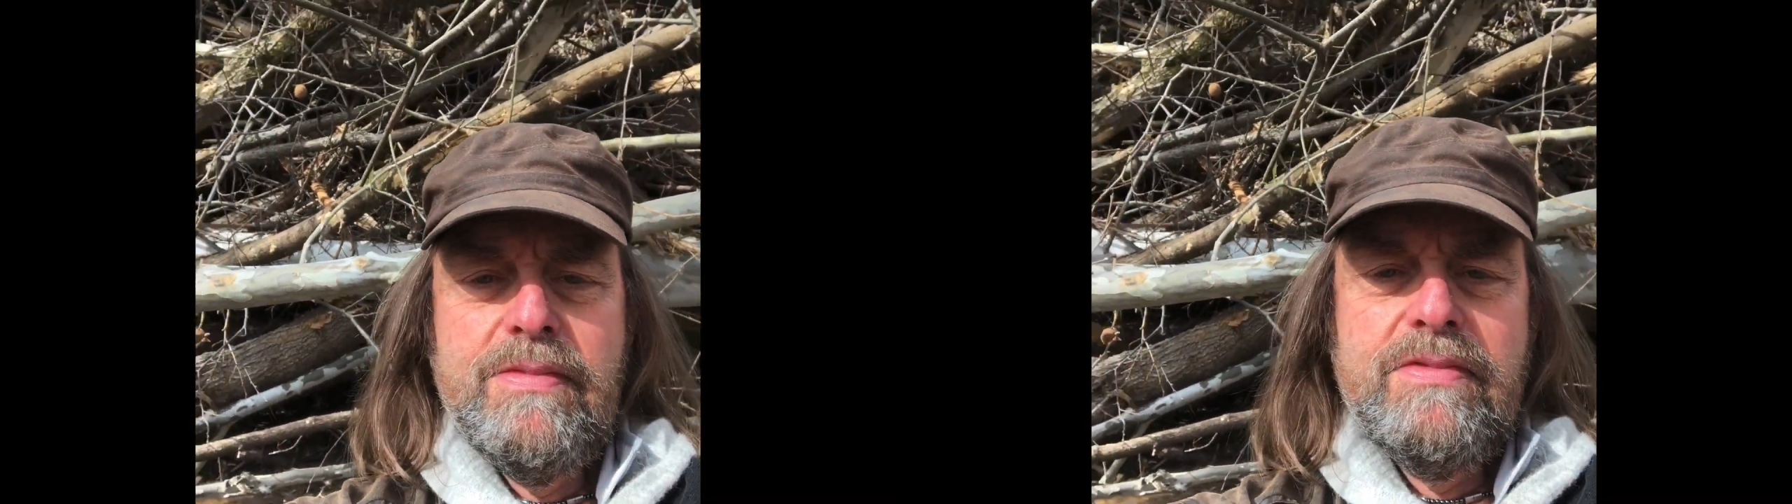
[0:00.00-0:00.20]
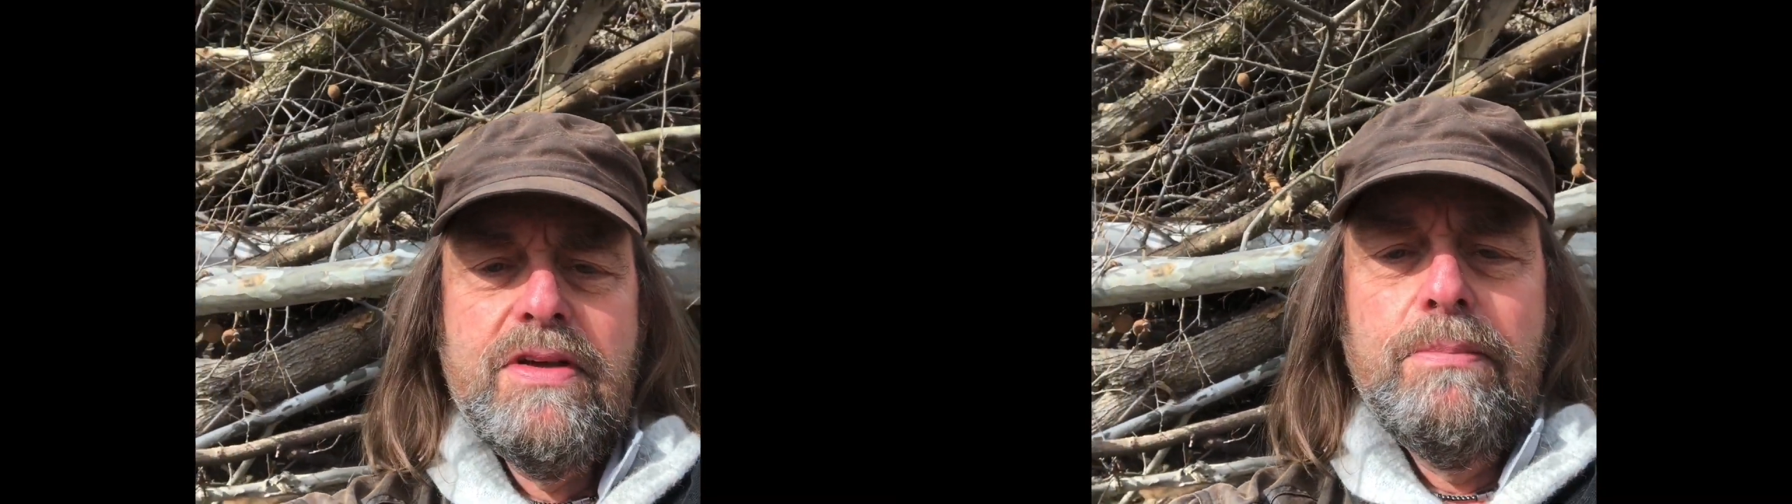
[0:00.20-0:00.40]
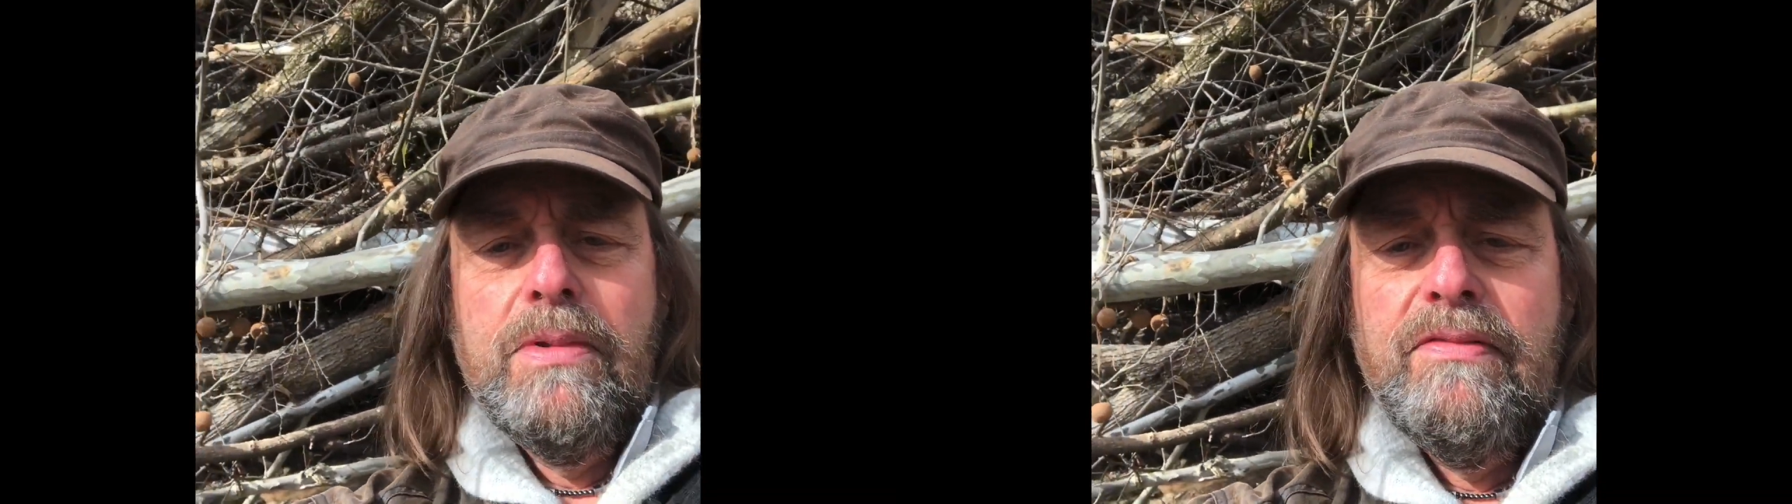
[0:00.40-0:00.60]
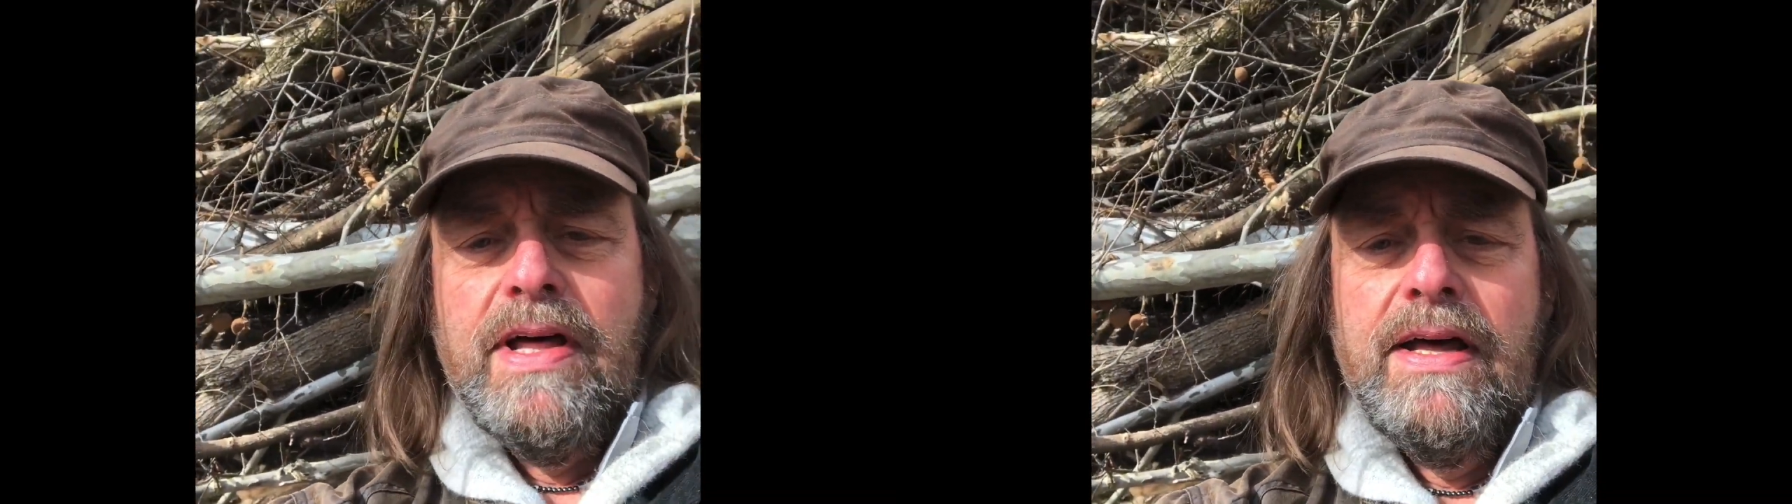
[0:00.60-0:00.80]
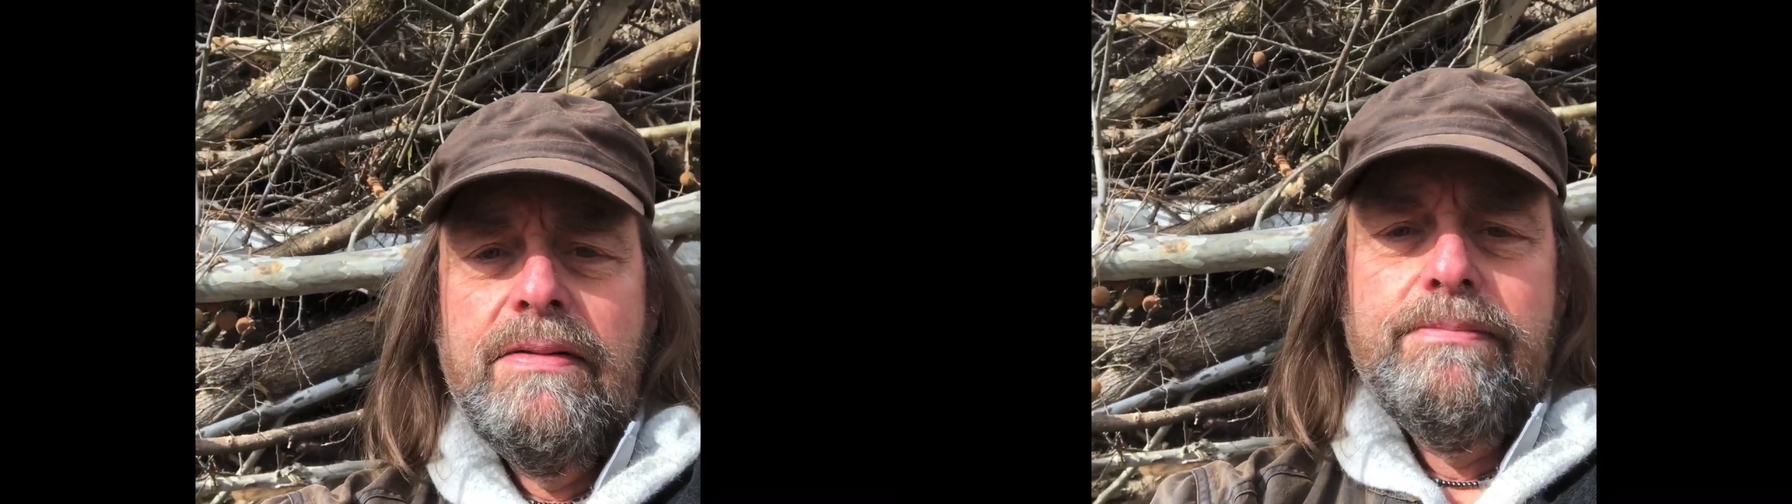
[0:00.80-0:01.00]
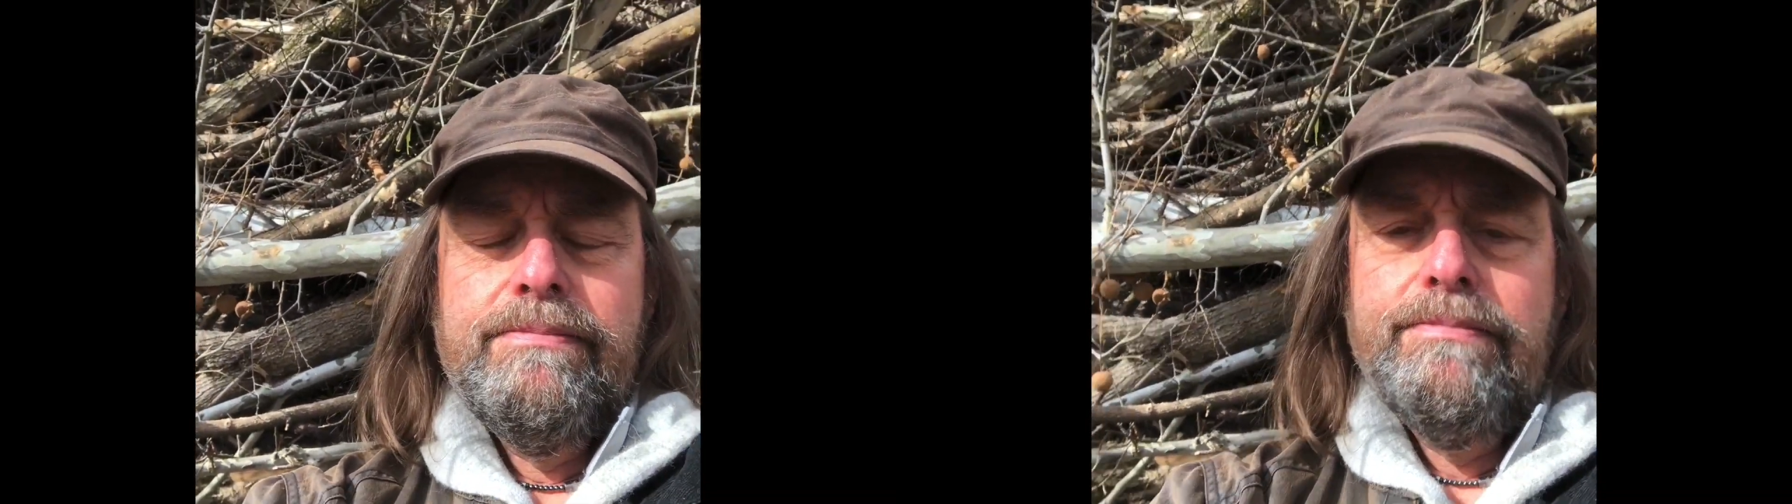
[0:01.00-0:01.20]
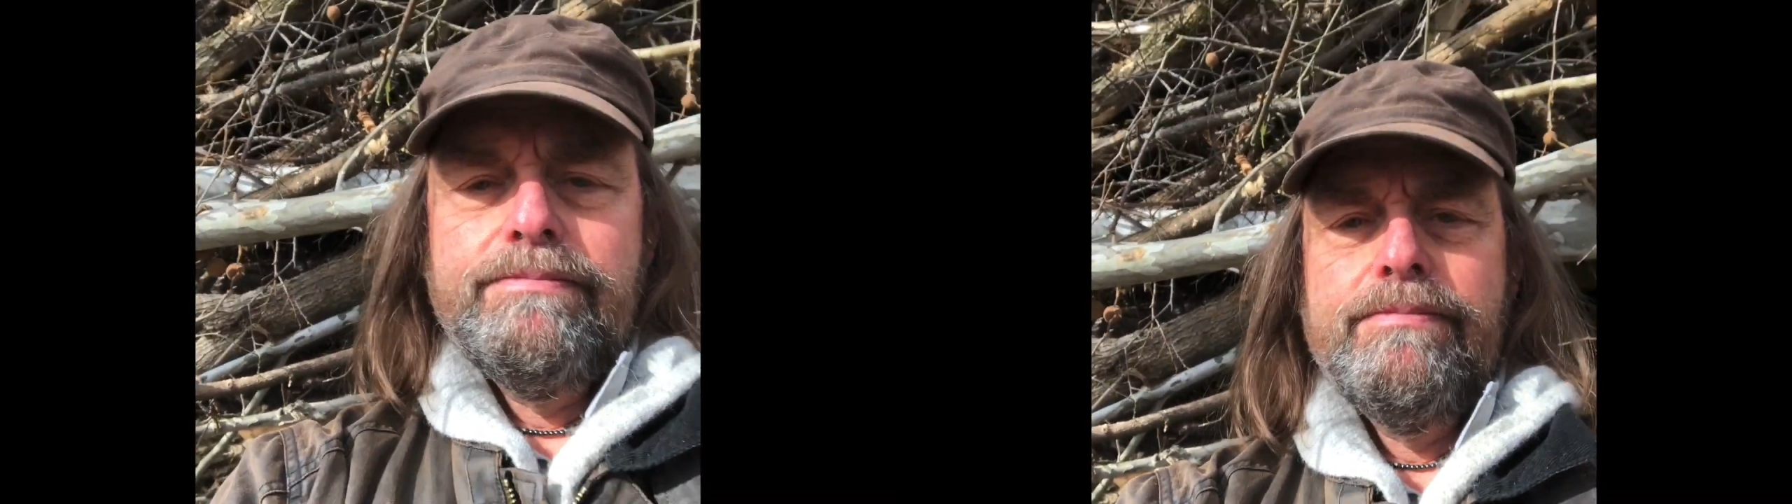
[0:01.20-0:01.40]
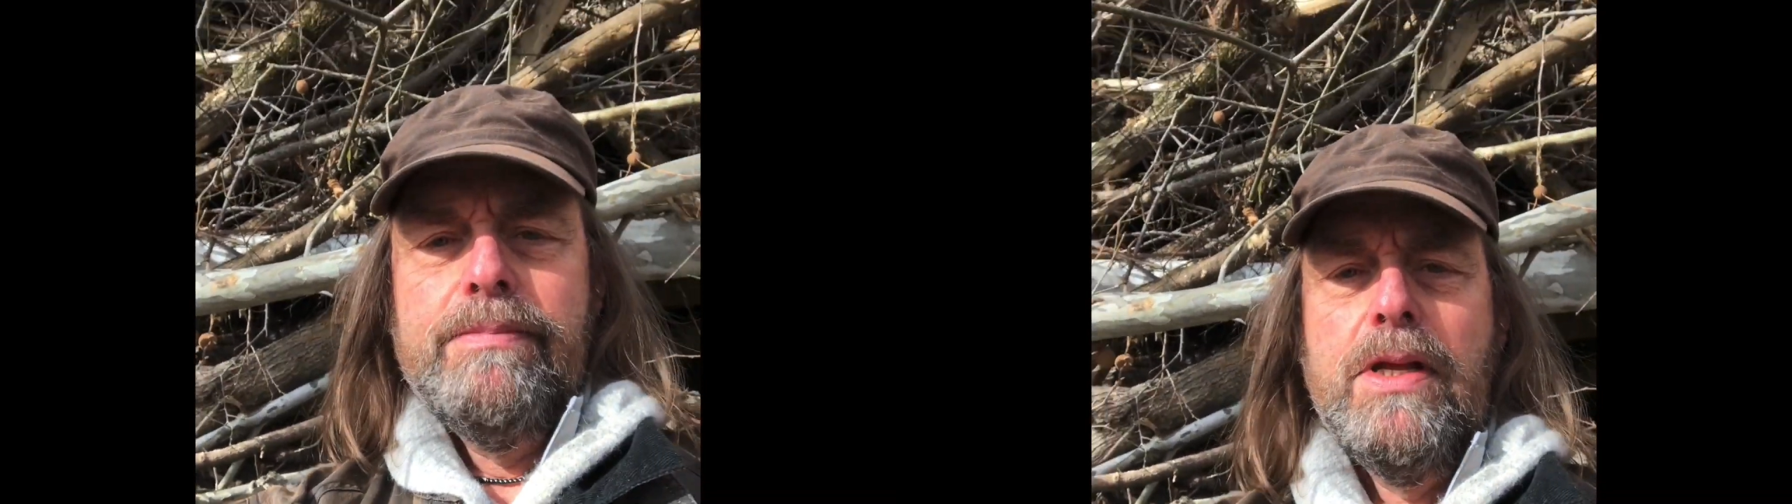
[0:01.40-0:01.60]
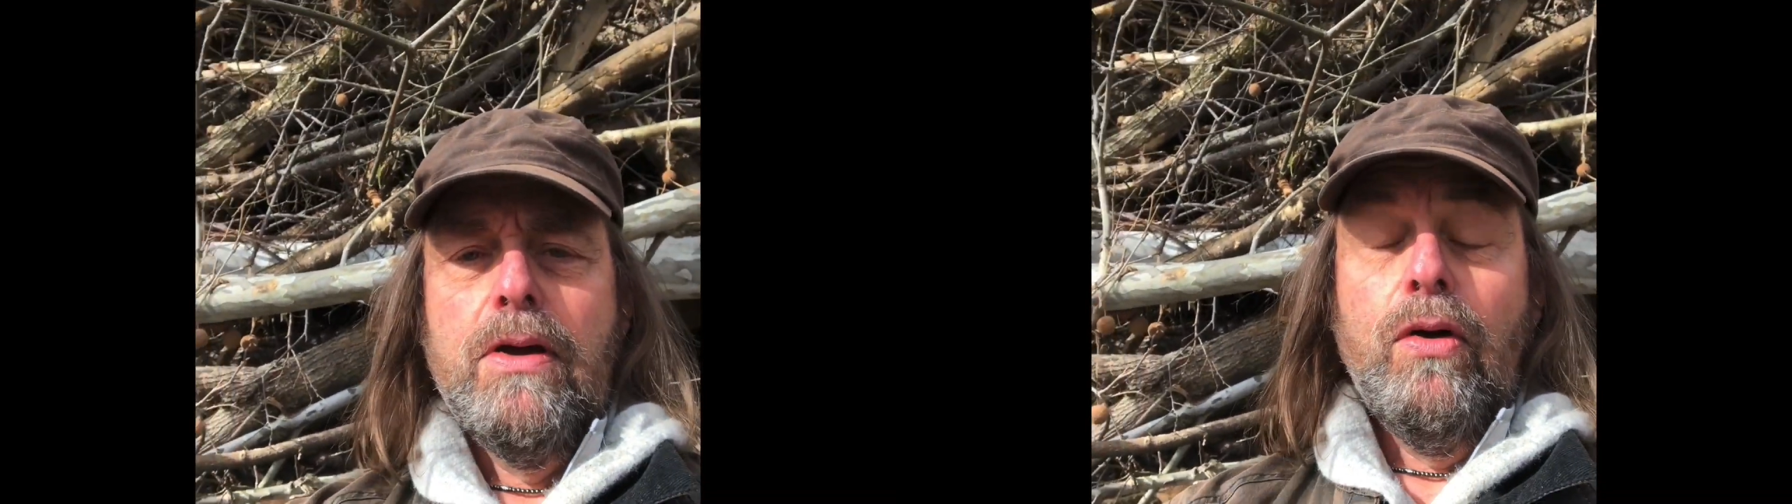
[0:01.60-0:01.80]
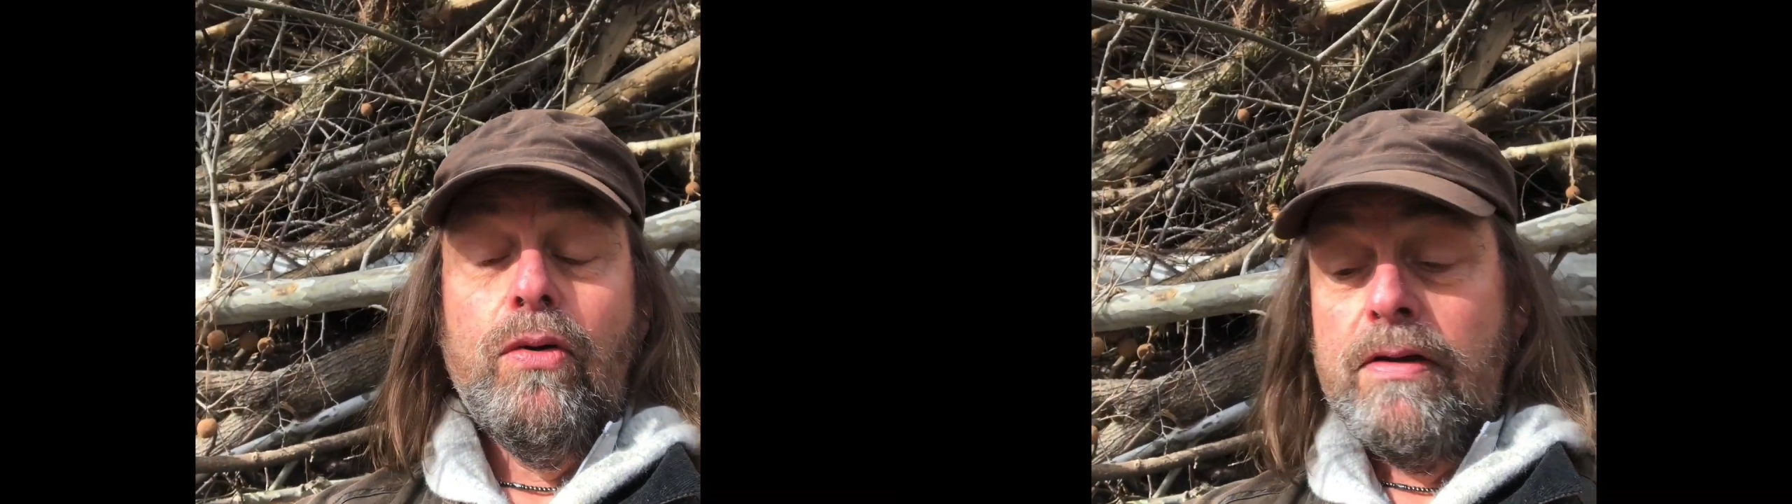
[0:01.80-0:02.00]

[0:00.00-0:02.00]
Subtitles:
something of that, or